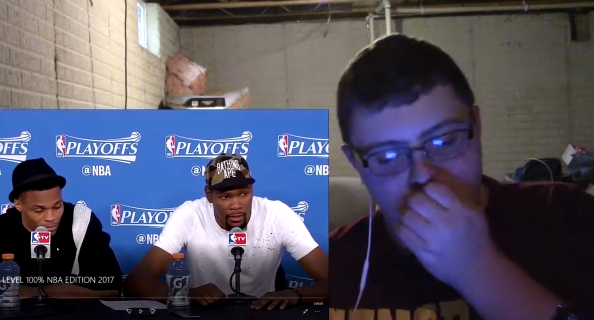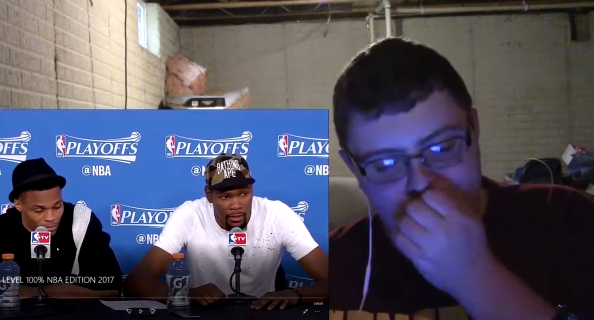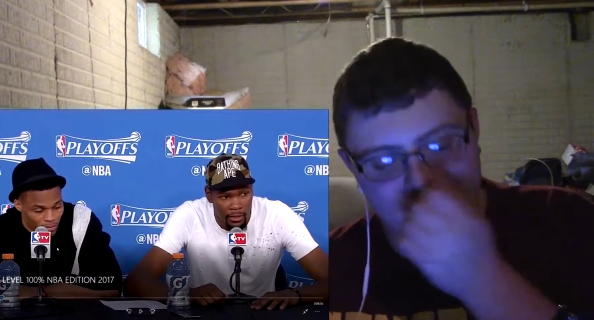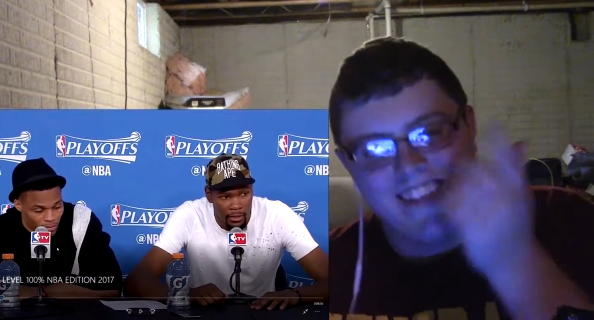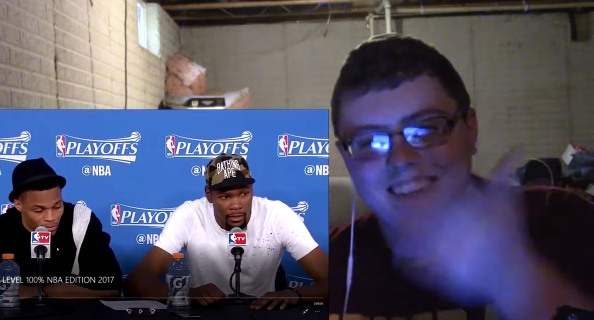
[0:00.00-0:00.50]

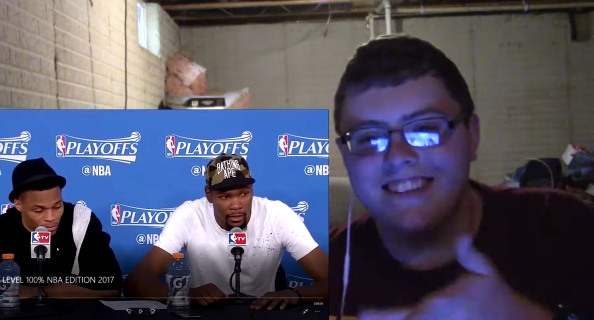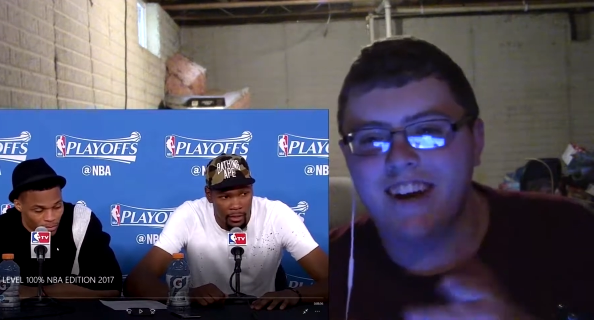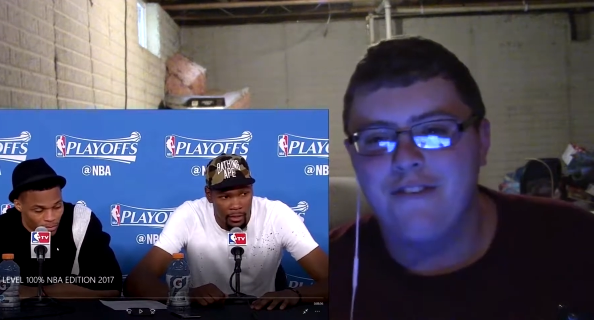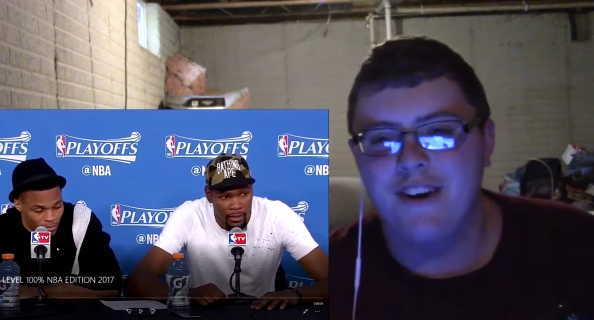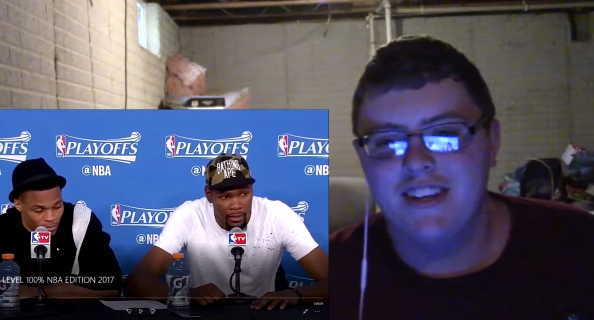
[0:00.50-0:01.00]
Speaker 1: I think it's
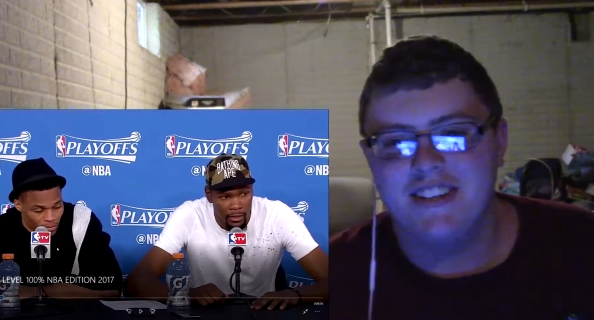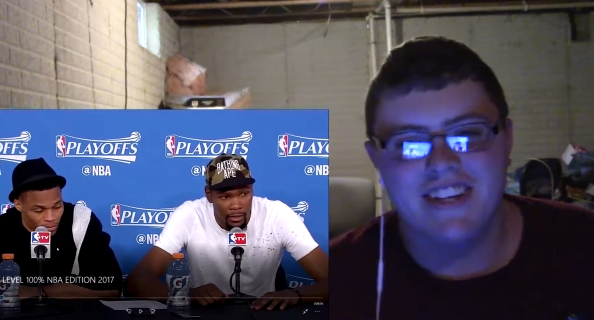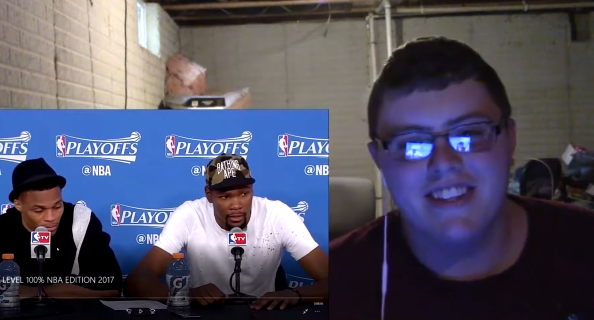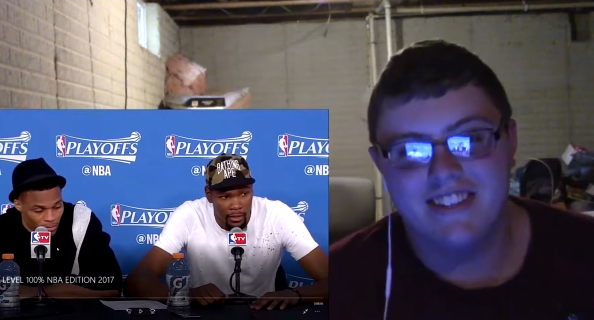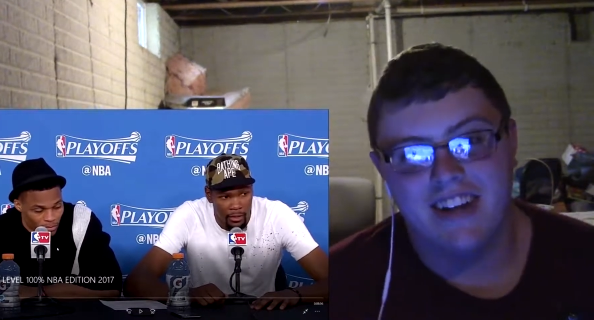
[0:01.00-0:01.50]
kind of funny
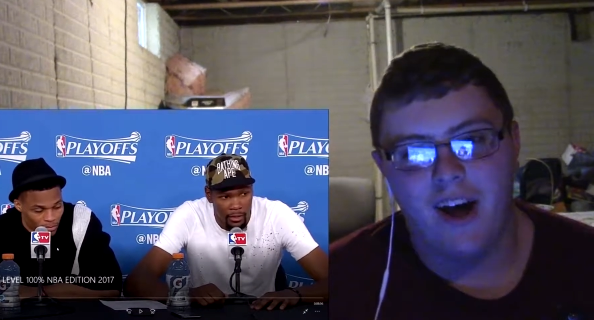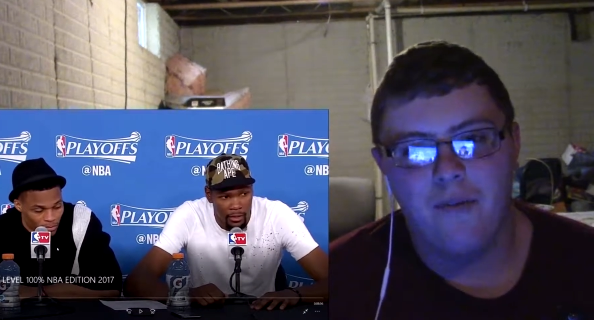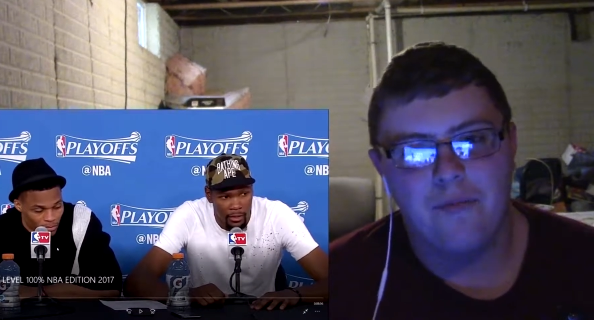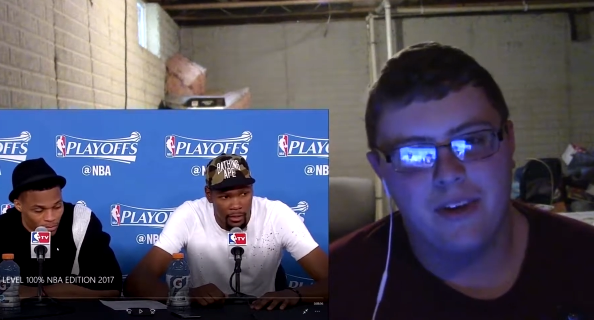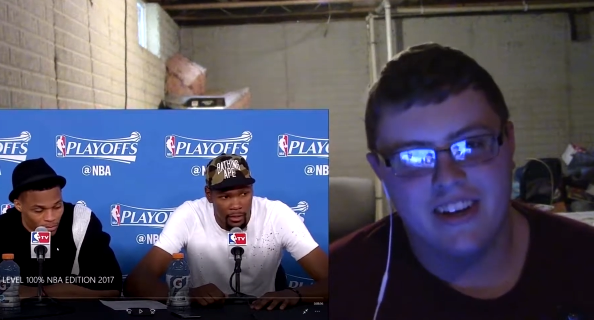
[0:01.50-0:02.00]
seeing this
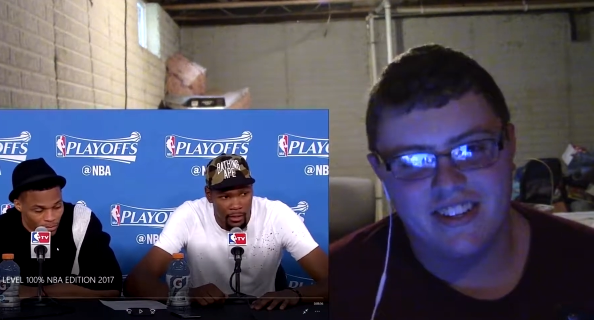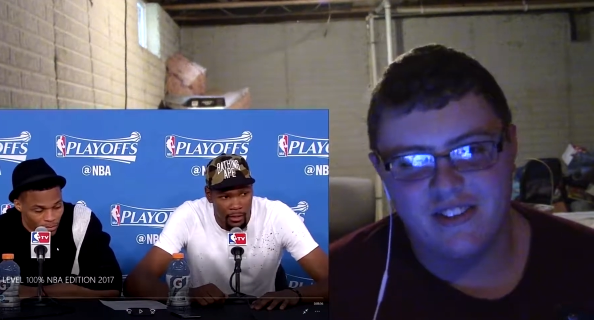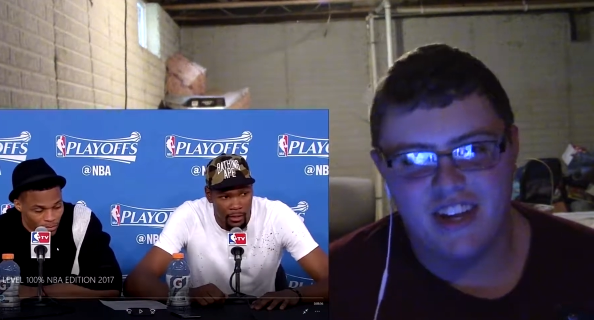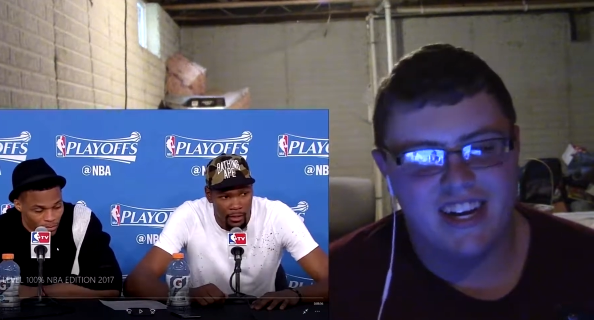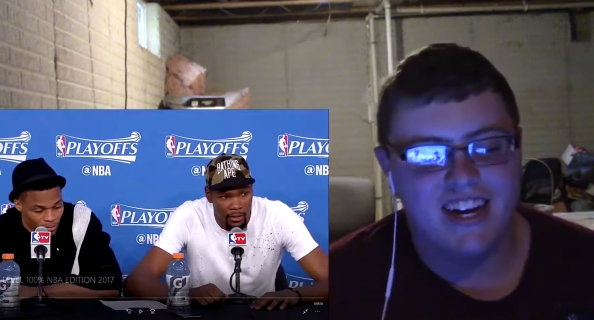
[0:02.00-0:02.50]
now because
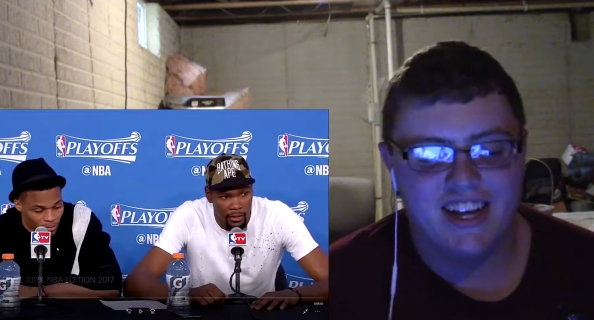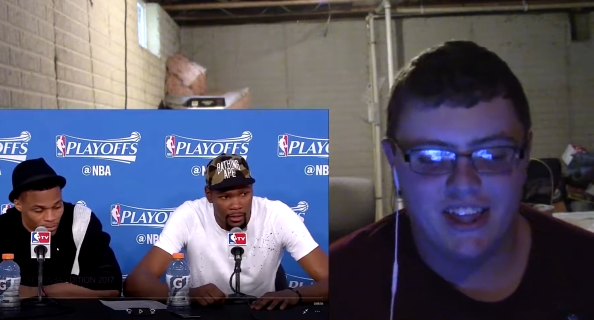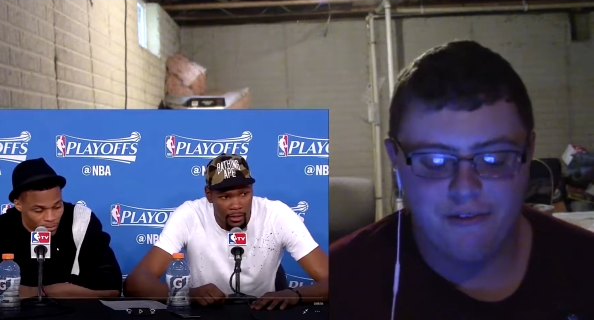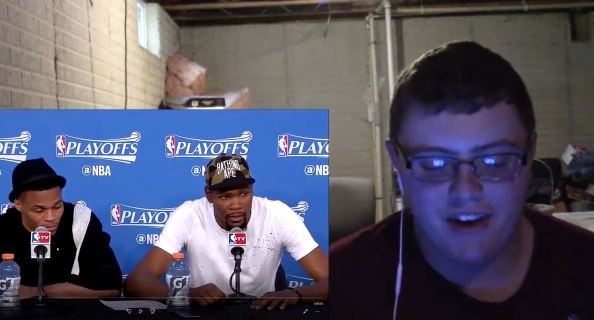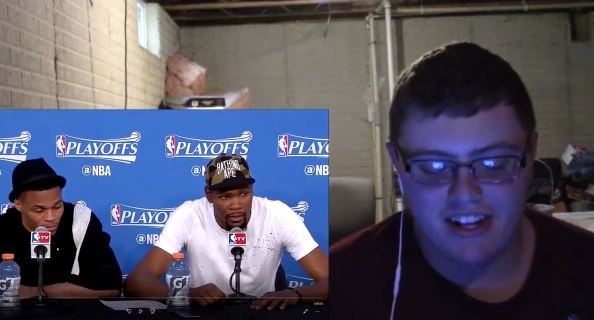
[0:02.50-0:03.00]
of like
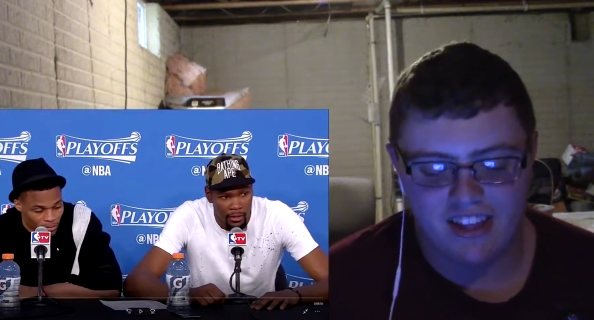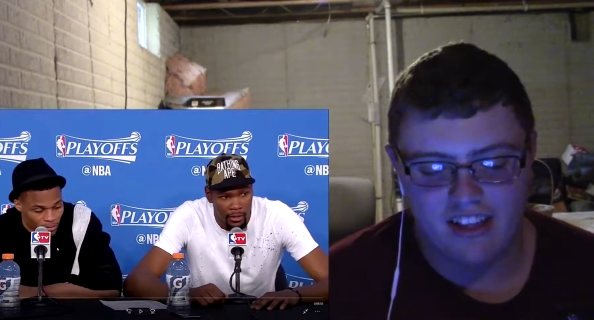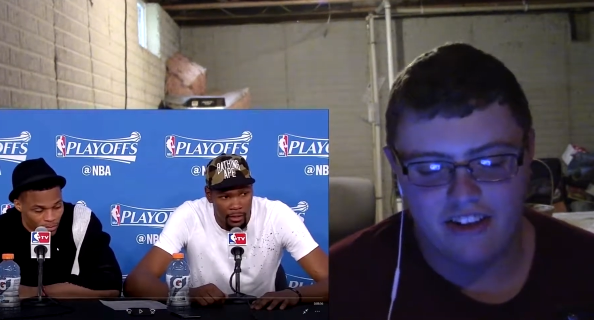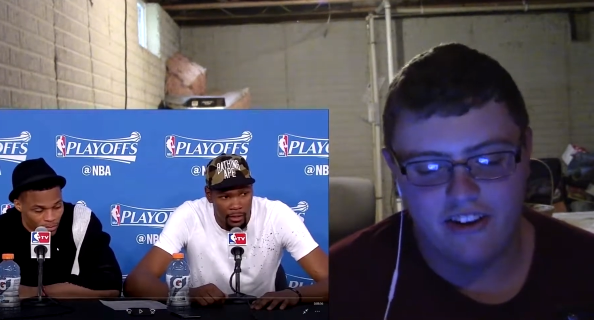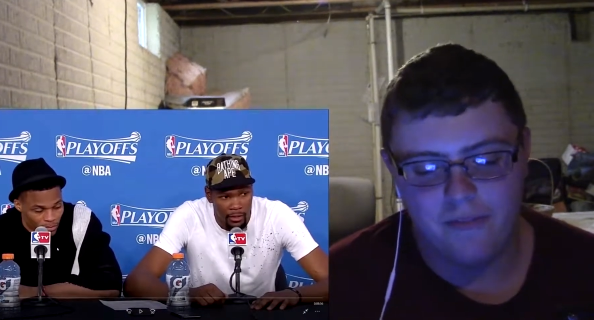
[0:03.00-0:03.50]
the fact
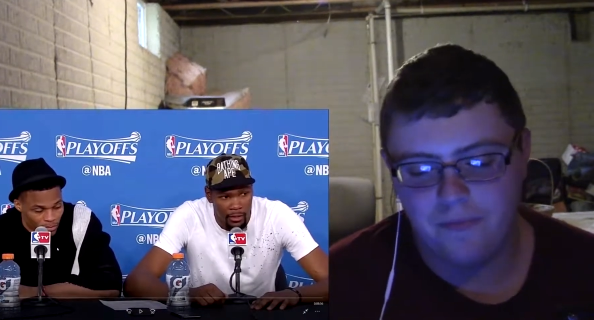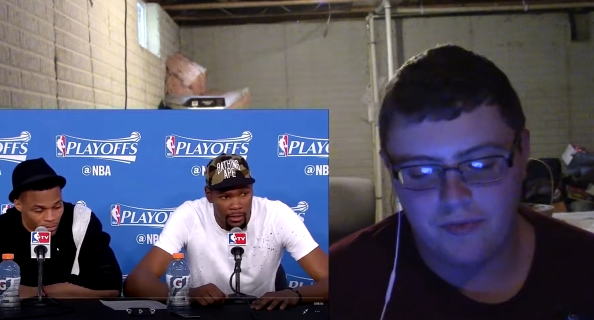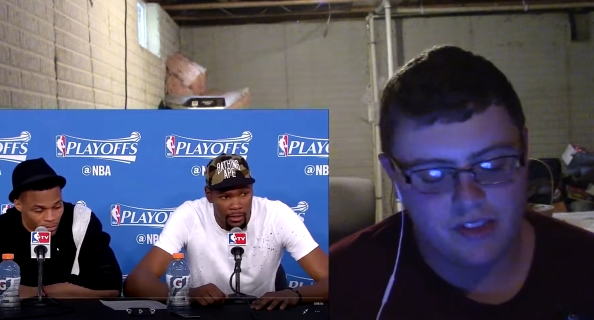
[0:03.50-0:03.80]
that they're